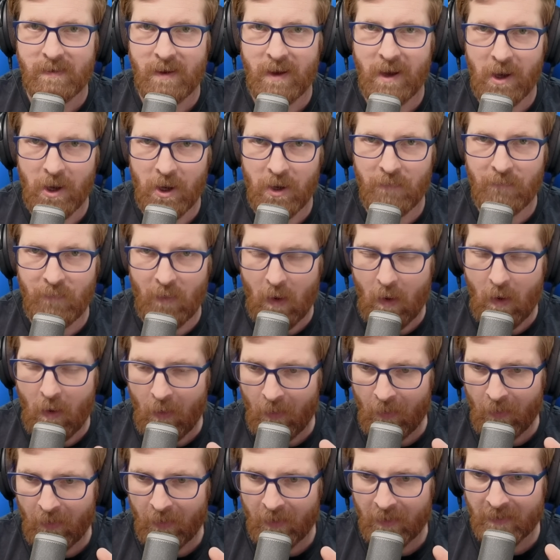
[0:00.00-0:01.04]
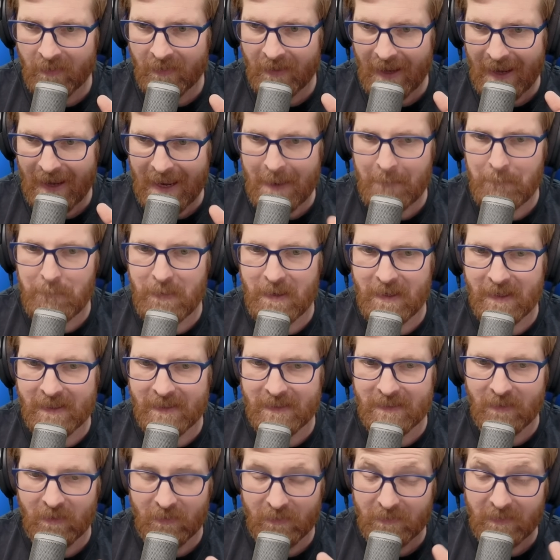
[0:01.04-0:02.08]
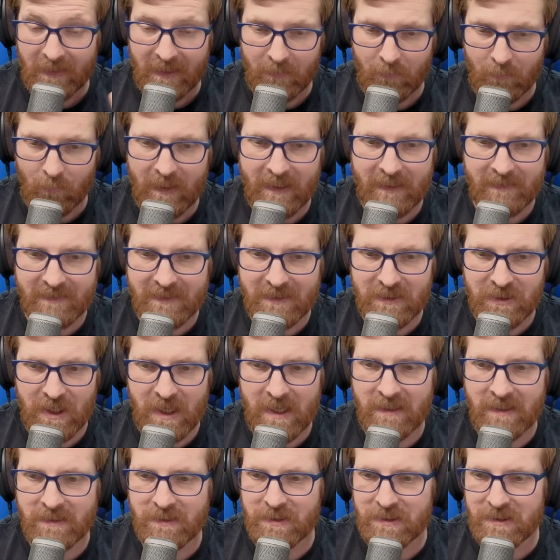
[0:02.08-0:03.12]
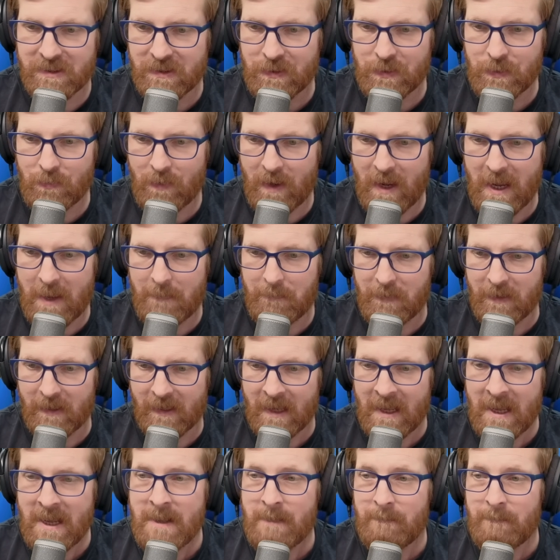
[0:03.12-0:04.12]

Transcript: of our epic or like weekly challenges to epic,